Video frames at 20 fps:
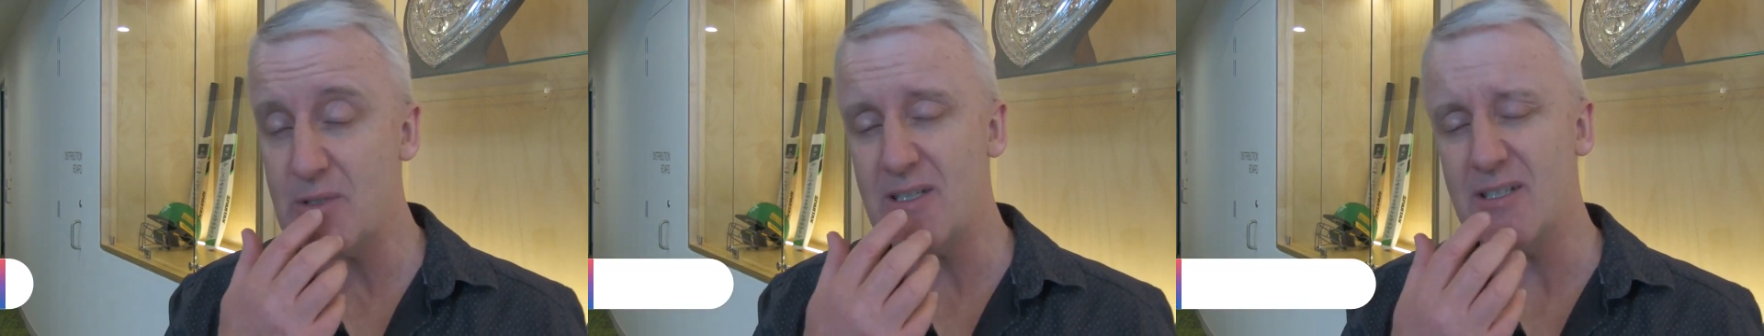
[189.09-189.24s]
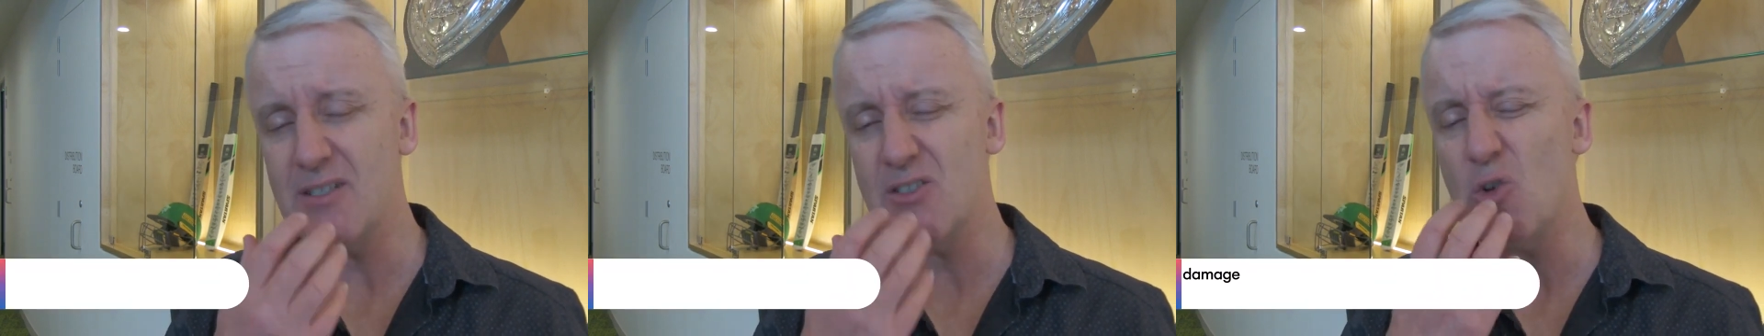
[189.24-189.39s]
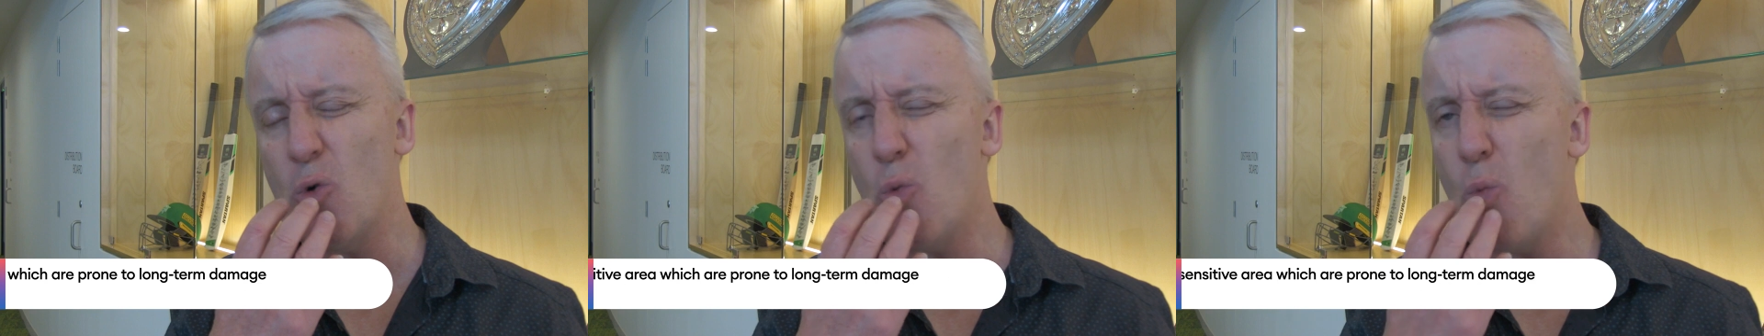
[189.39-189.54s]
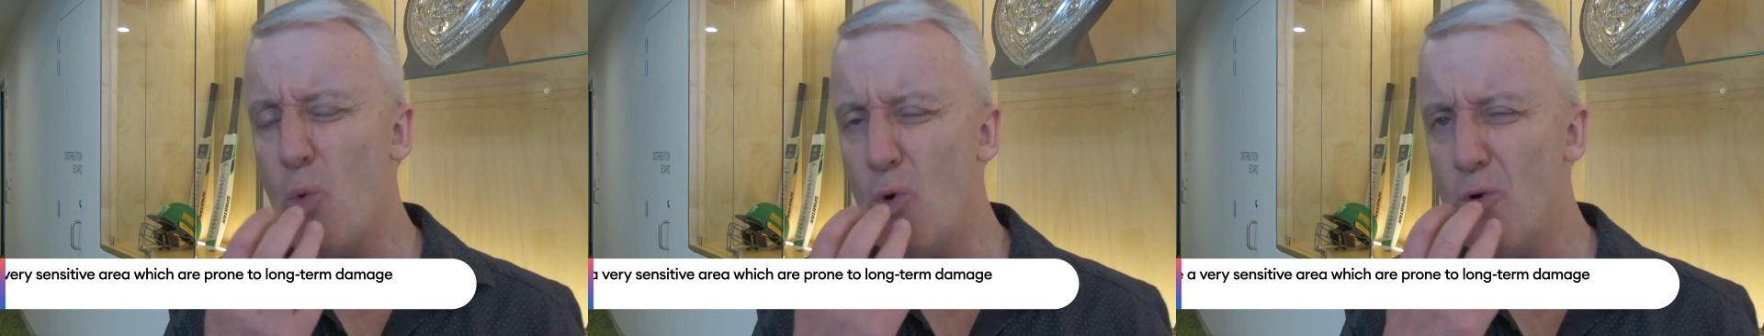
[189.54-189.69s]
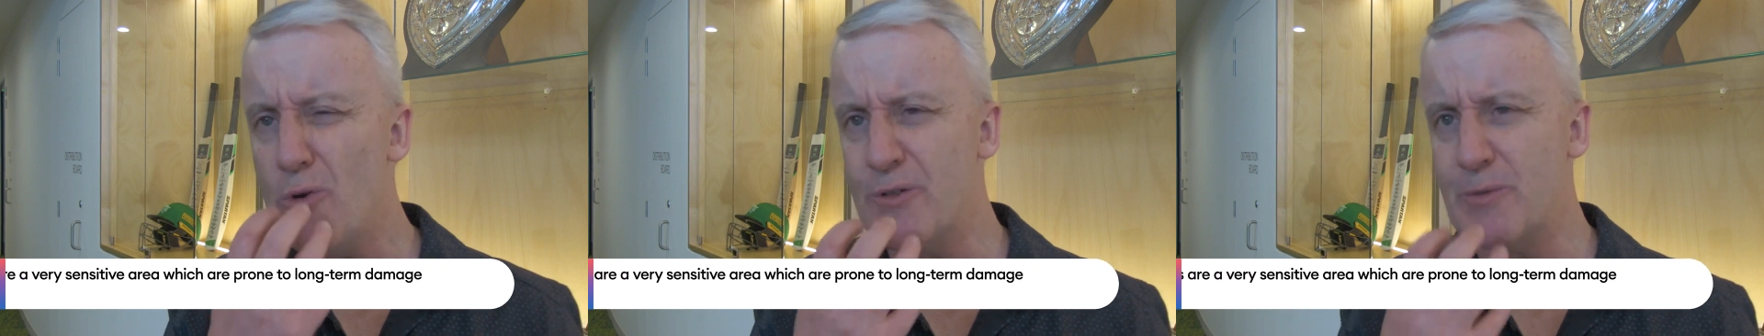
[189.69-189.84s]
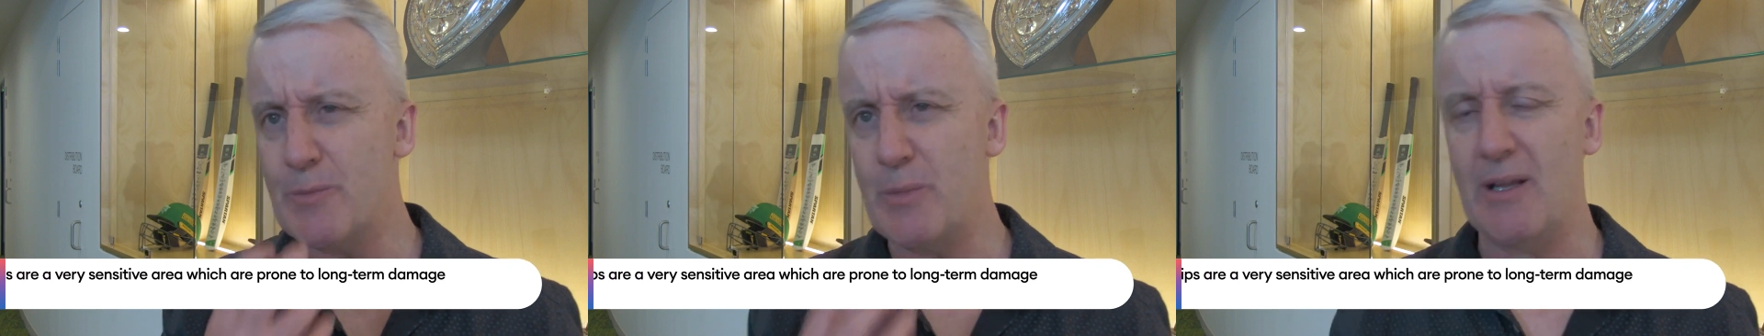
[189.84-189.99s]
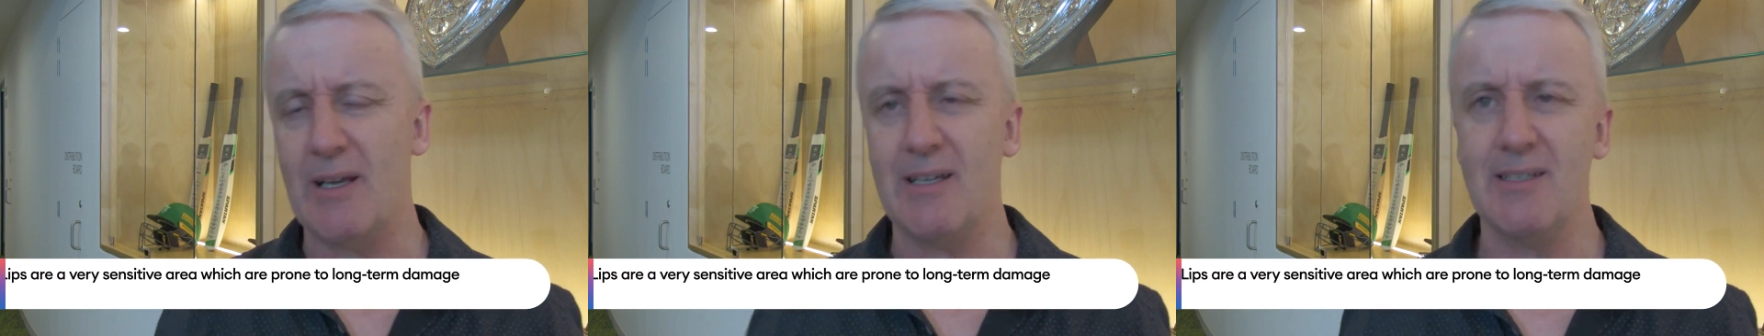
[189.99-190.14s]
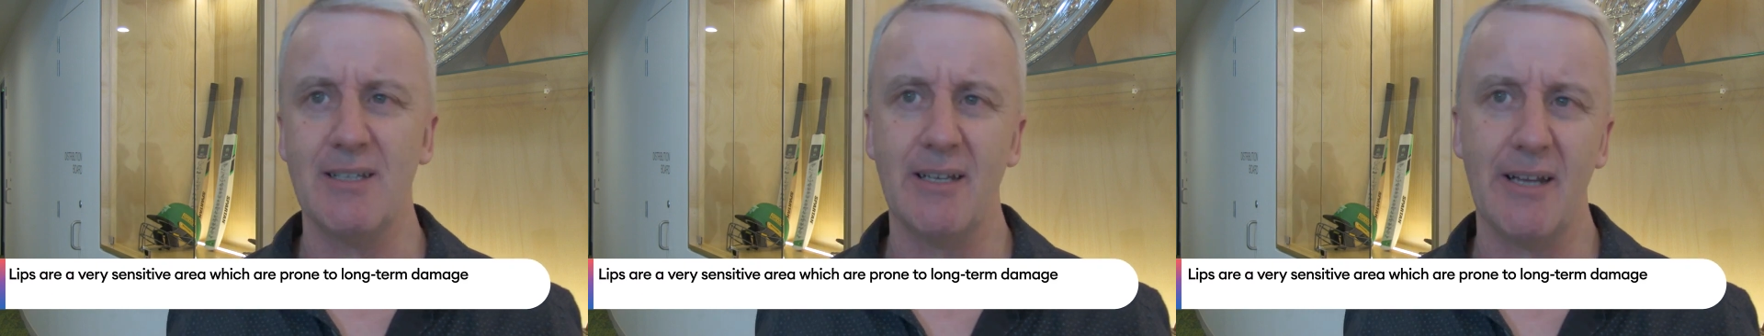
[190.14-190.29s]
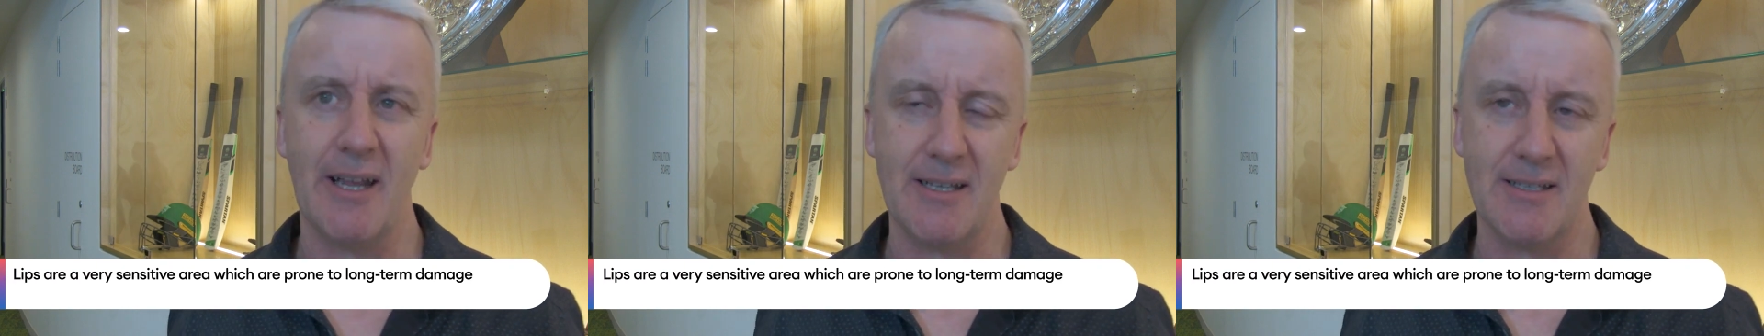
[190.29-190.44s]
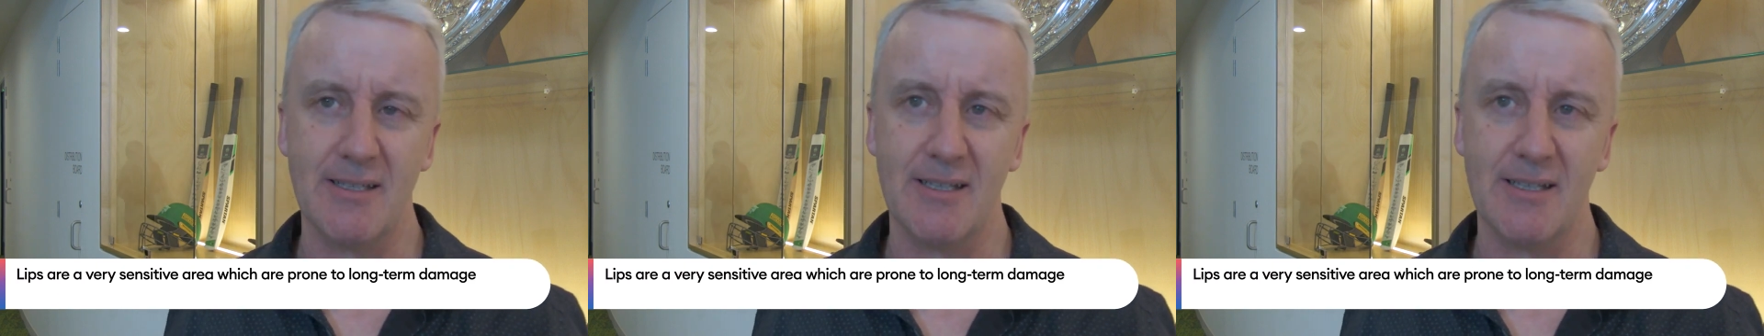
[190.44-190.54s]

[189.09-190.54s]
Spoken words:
and that's the worst place to get